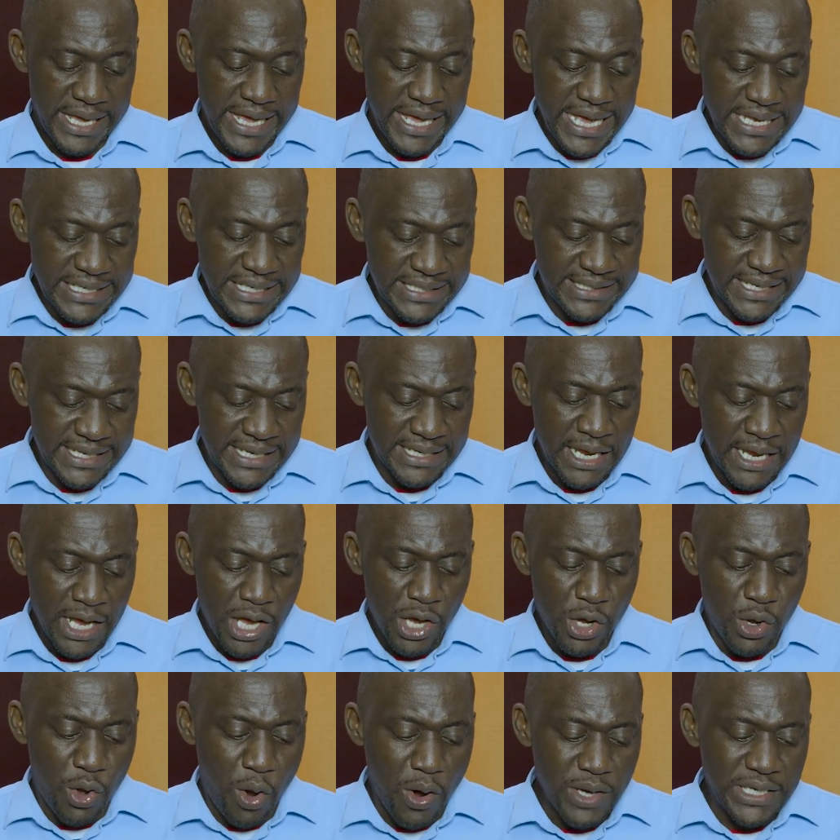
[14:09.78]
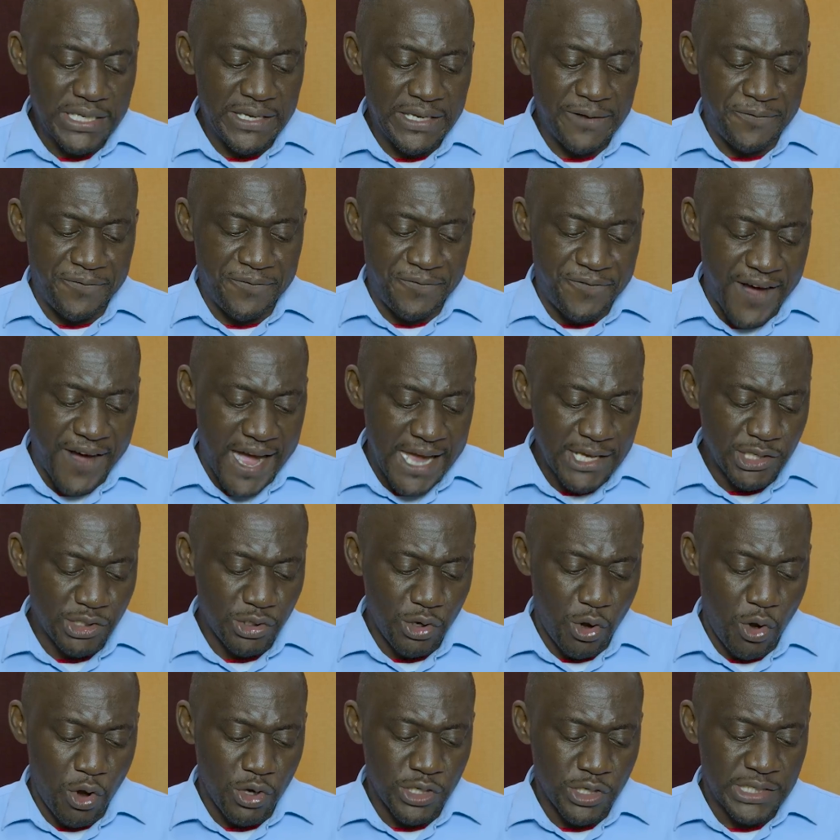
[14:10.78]
Instead, God defines
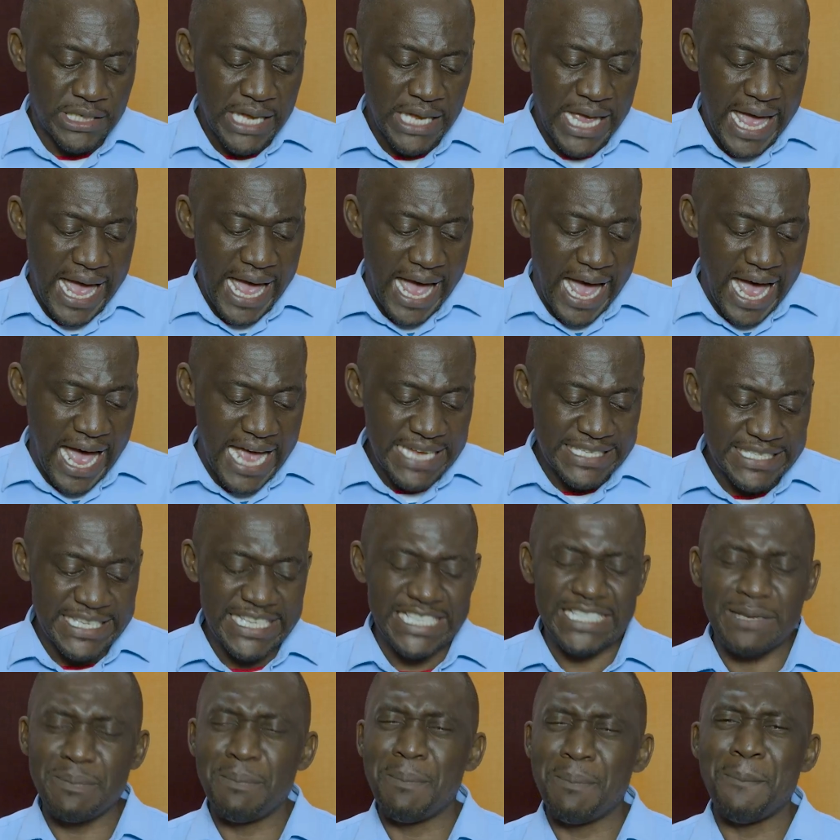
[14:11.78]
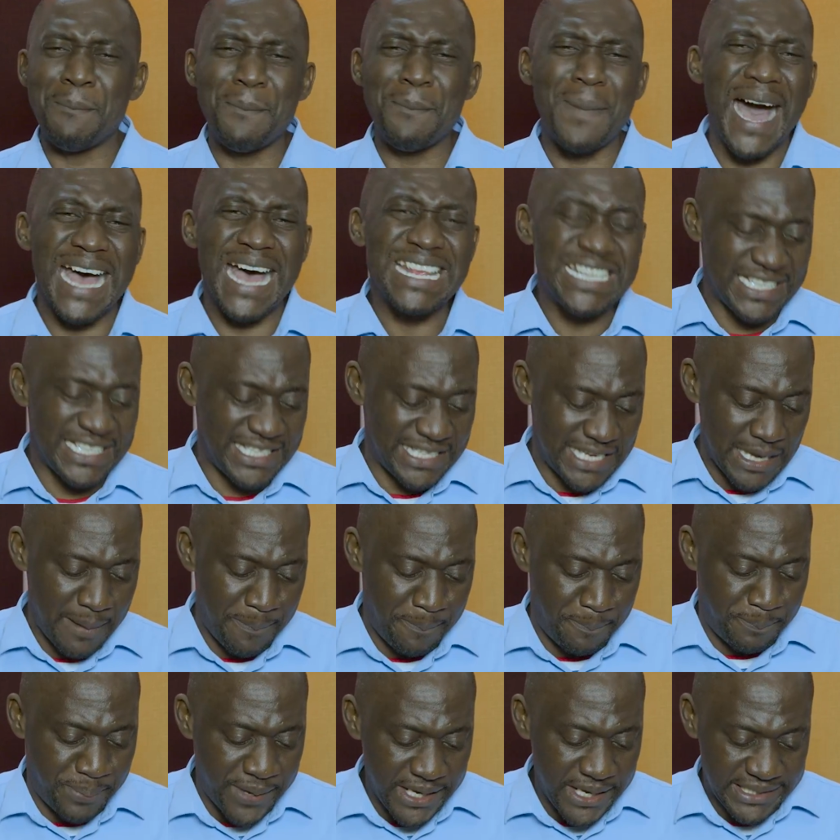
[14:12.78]
us as His
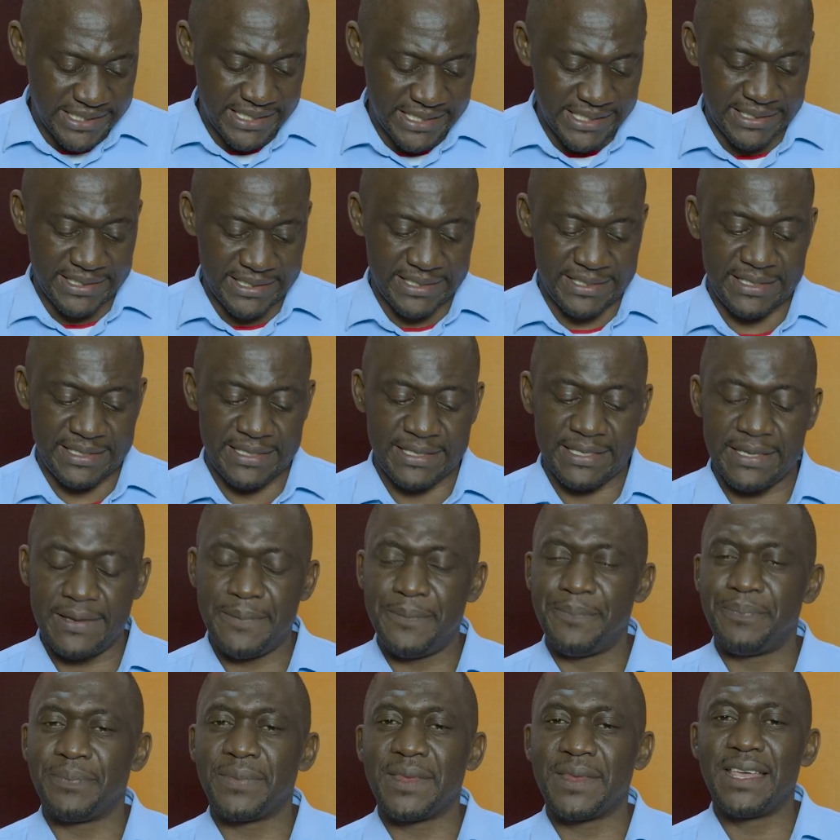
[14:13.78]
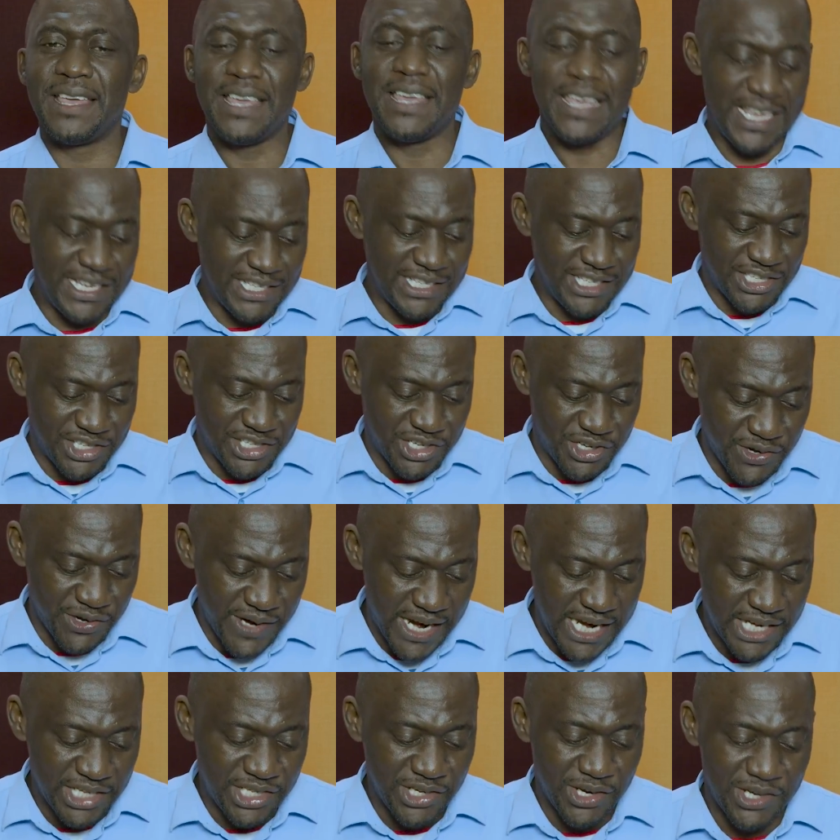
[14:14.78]
masterpieces, His
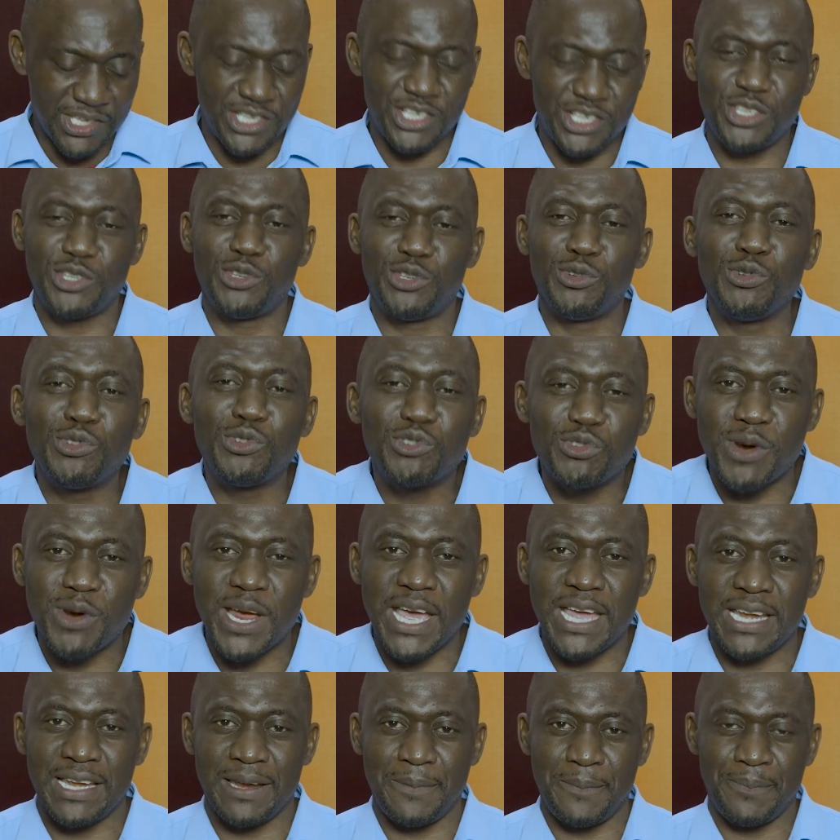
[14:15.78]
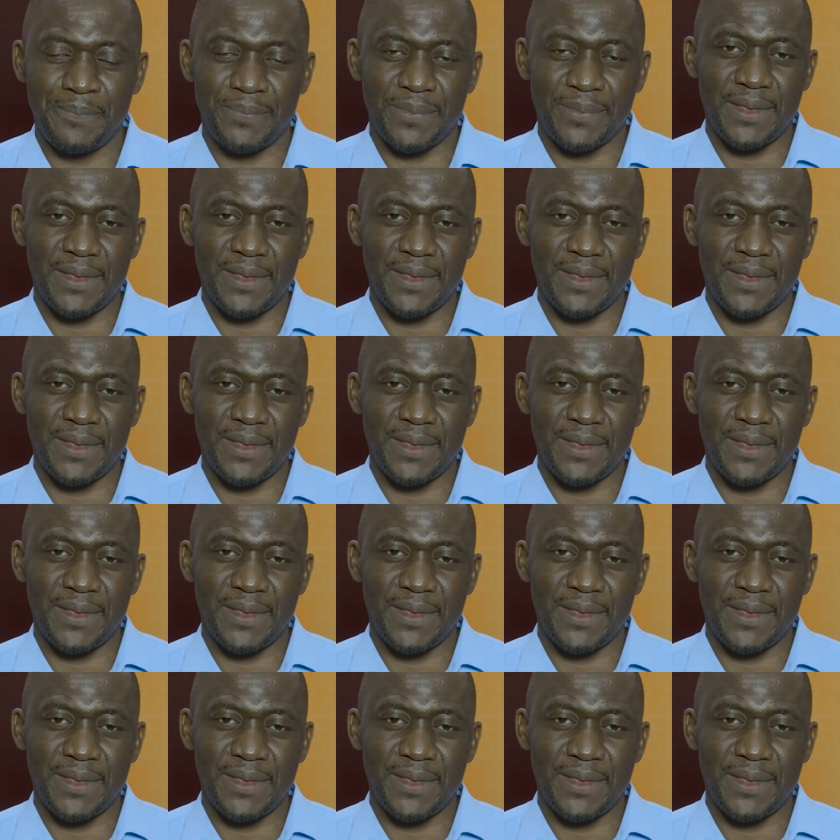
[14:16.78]
treasured children.